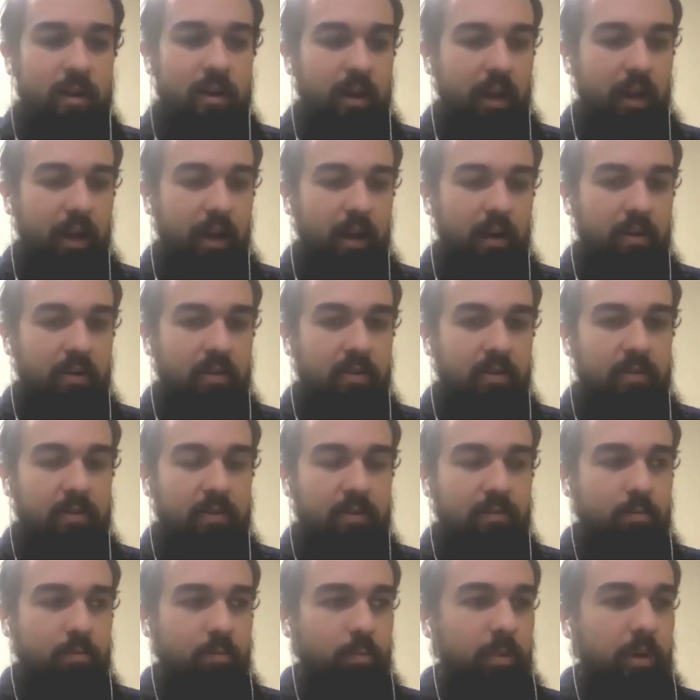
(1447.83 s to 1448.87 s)
and
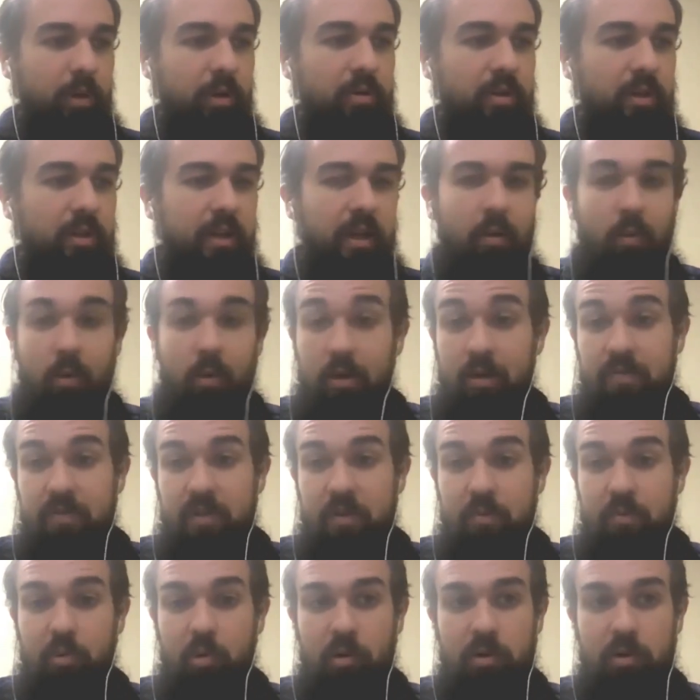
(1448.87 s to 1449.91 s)
build a network of
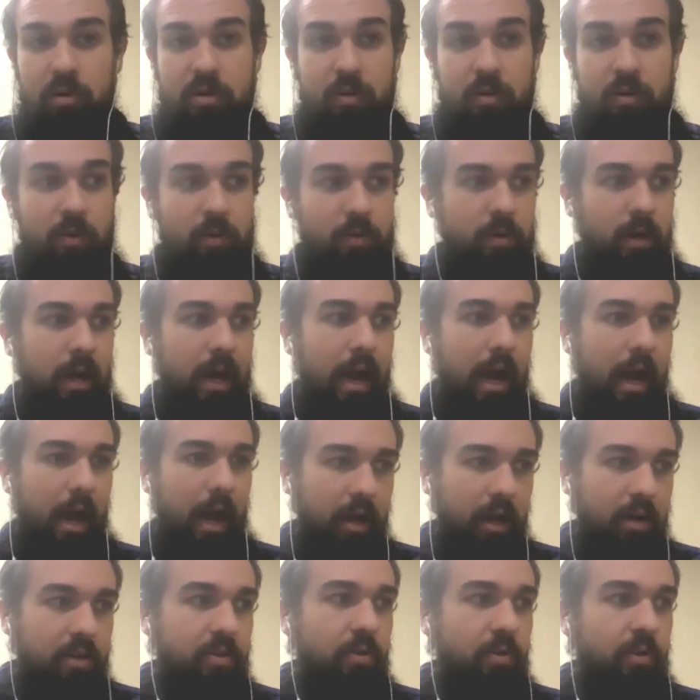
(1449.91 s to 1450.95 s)
support to
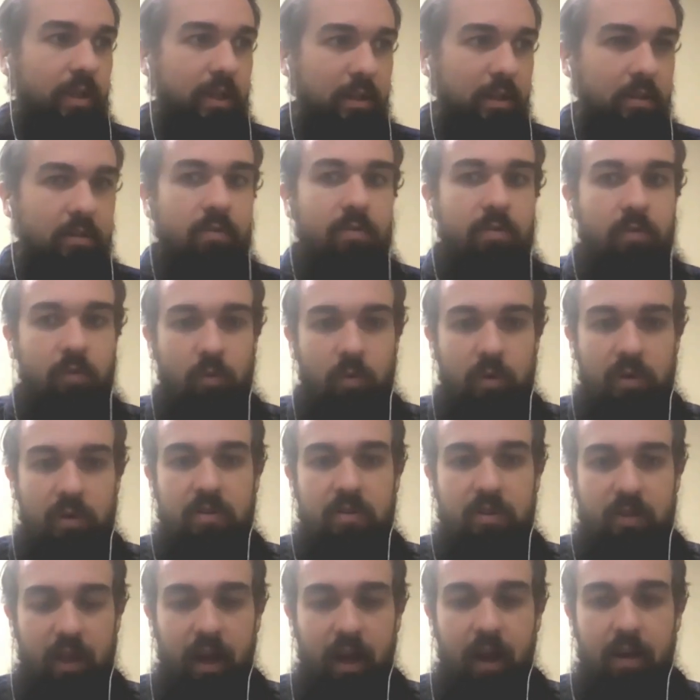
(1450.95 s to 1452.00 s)
actually
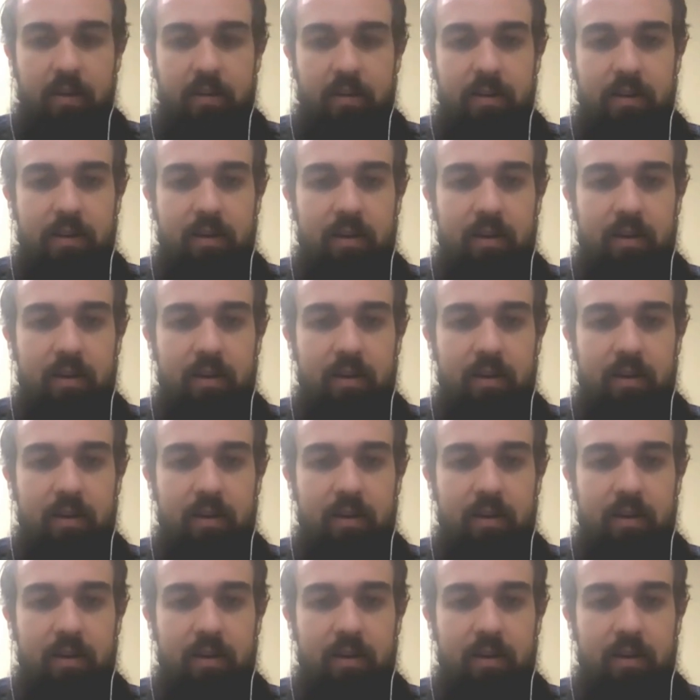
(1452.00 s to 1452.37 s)
influence that